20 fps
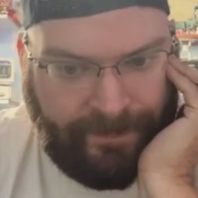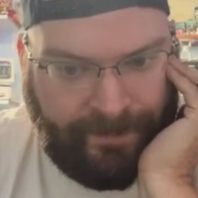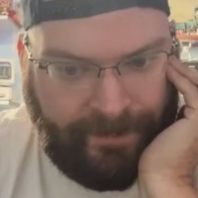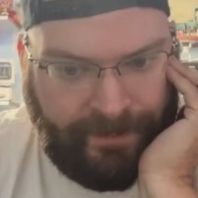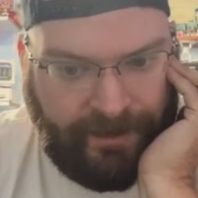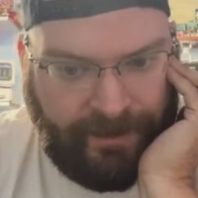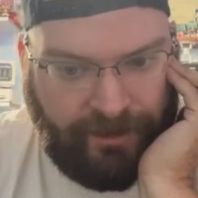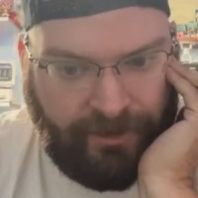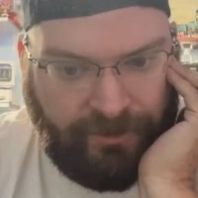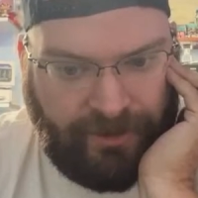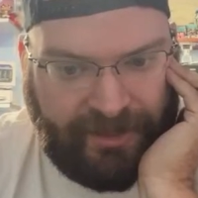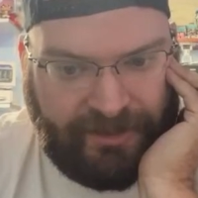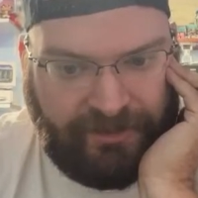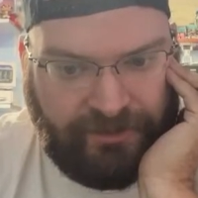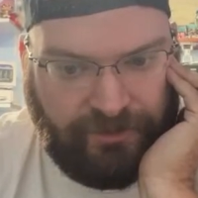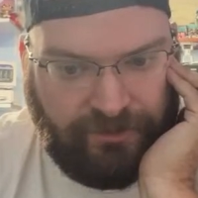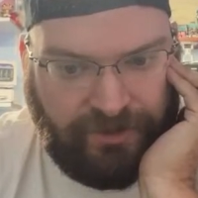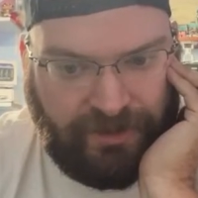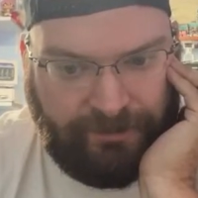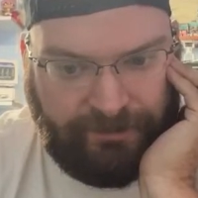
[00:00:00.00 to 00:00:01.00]
No, I
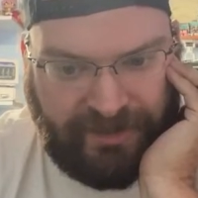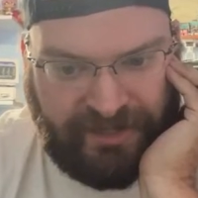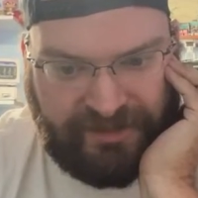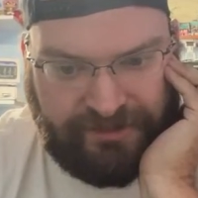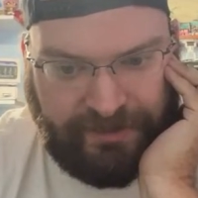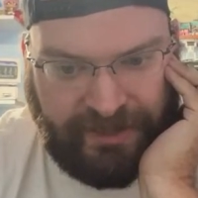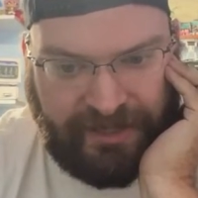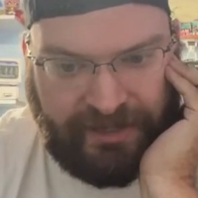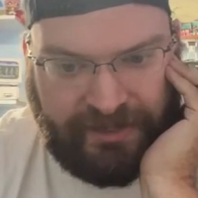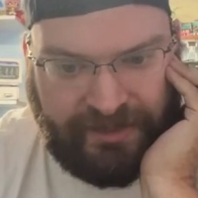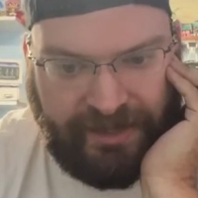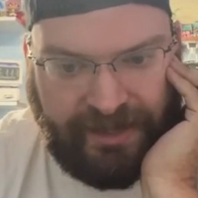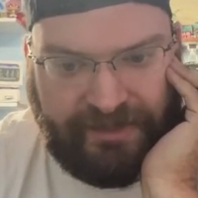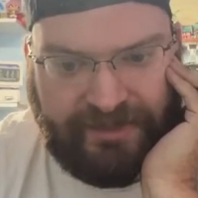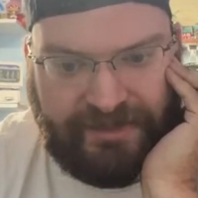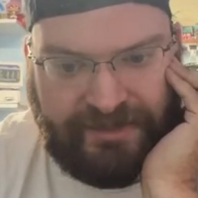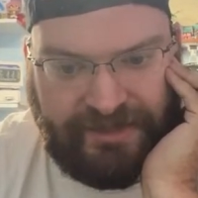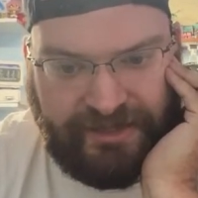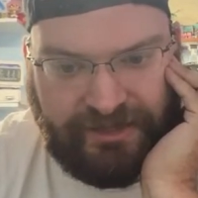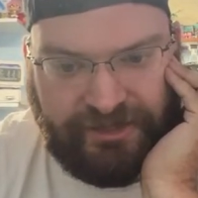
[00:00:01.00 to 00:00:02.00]
don't want Best Buy. Yeah, the
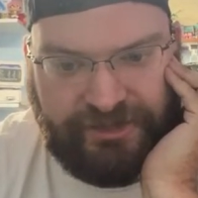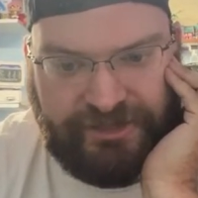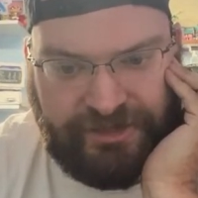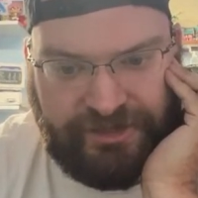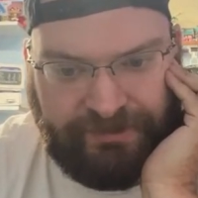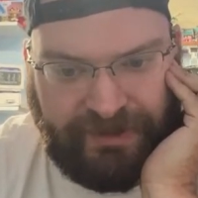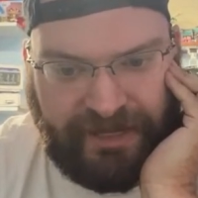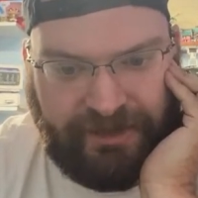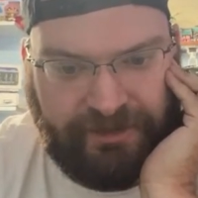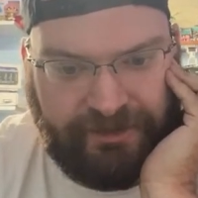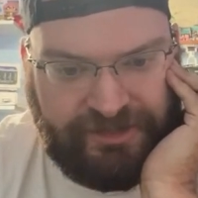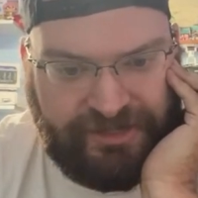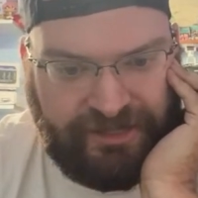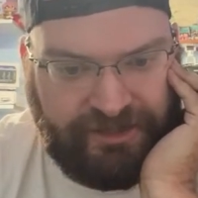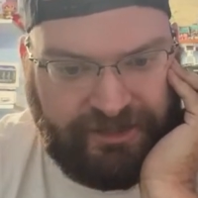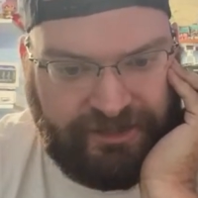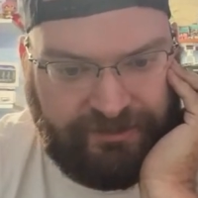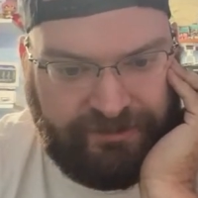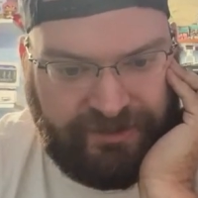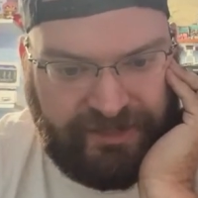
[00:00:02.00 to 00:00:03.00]
nearest Micro
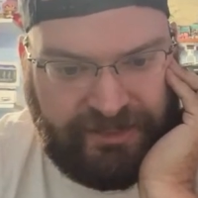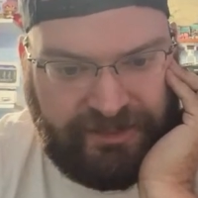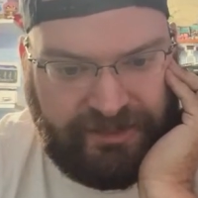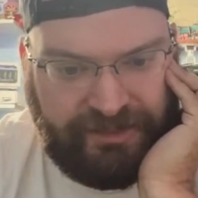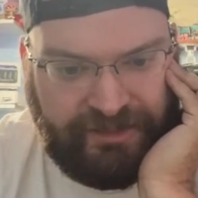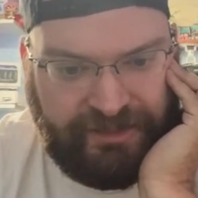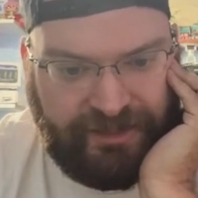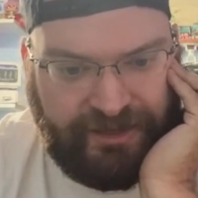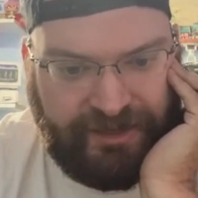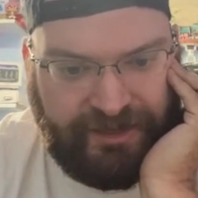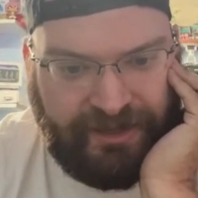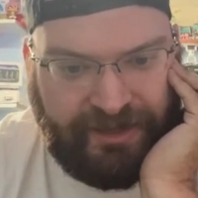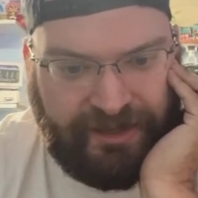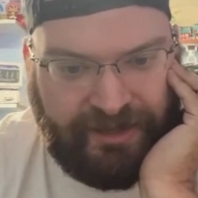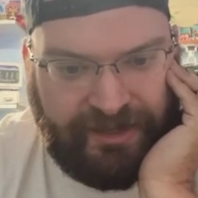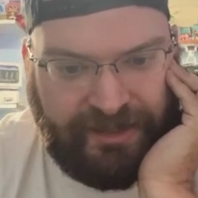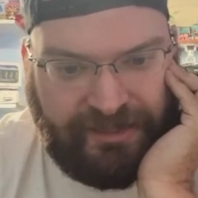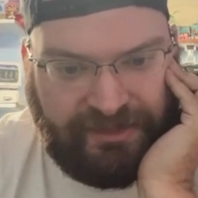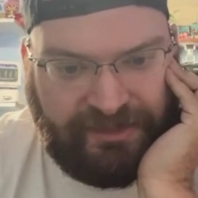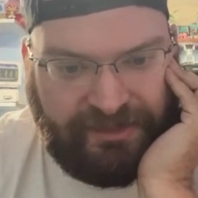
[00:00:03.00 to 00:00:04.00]
Center to me,
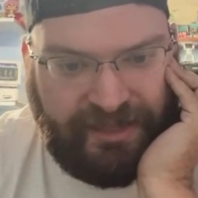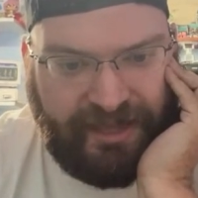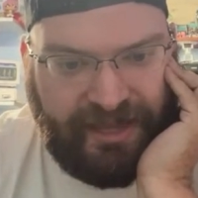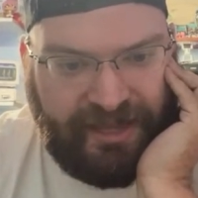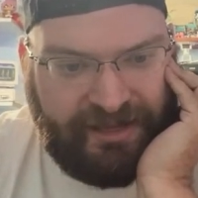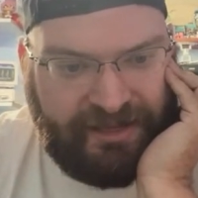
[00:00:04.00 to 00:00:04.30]
that